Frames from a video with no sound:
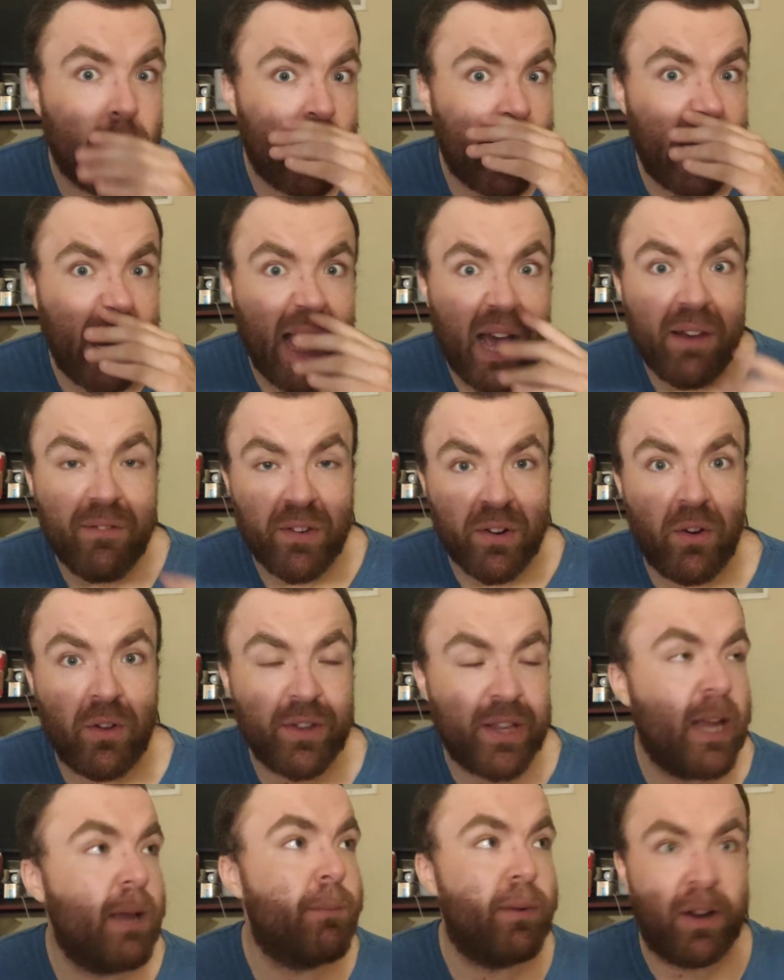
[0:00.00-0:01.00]
I have it on
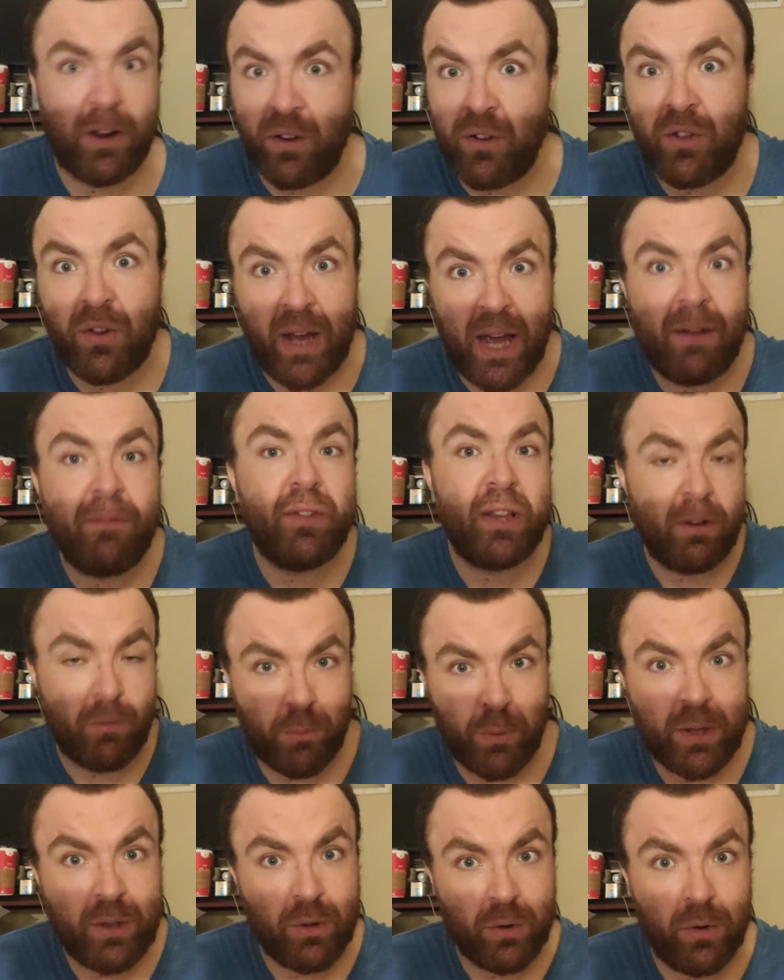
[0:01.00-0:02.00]
tape, and I also have the
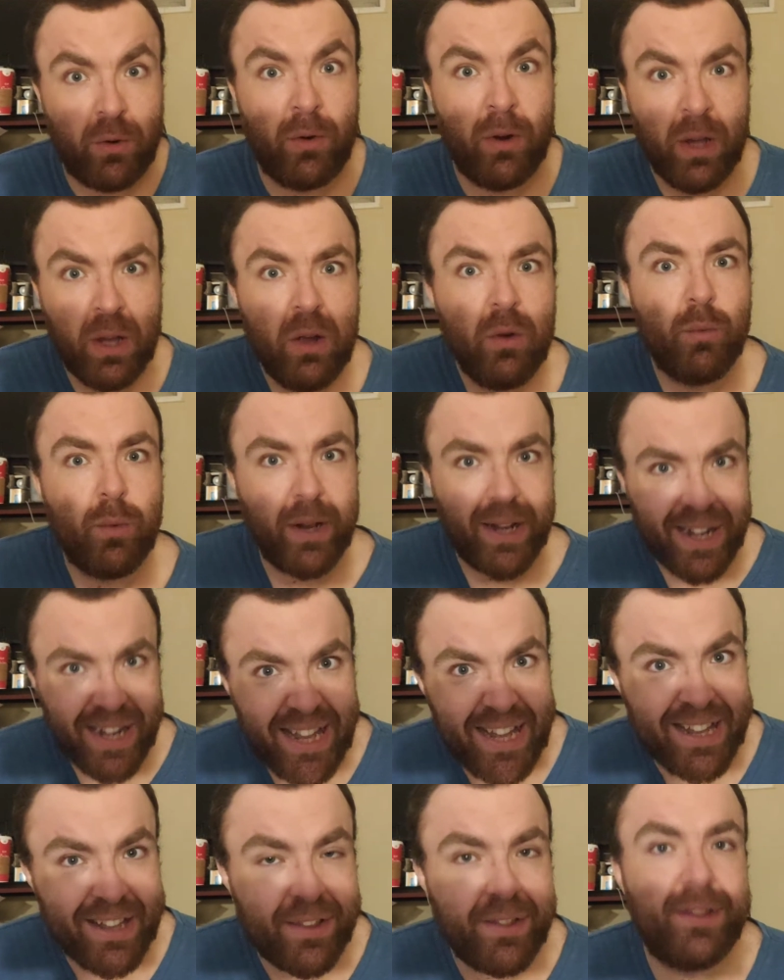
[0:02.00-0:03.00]
original
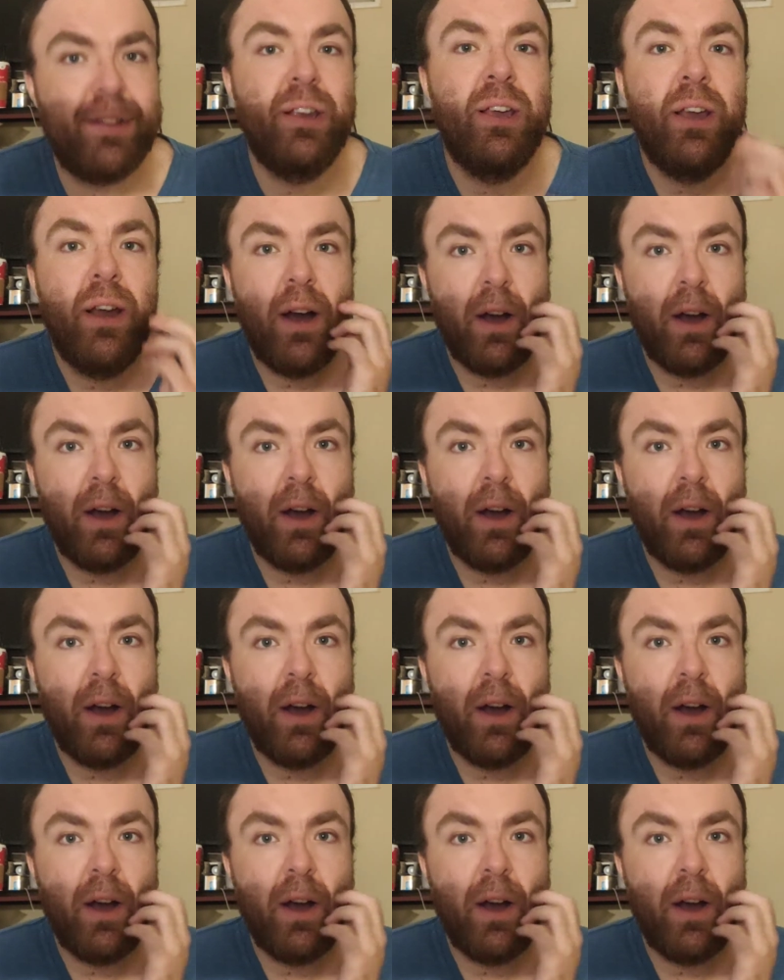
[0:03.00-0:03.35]
release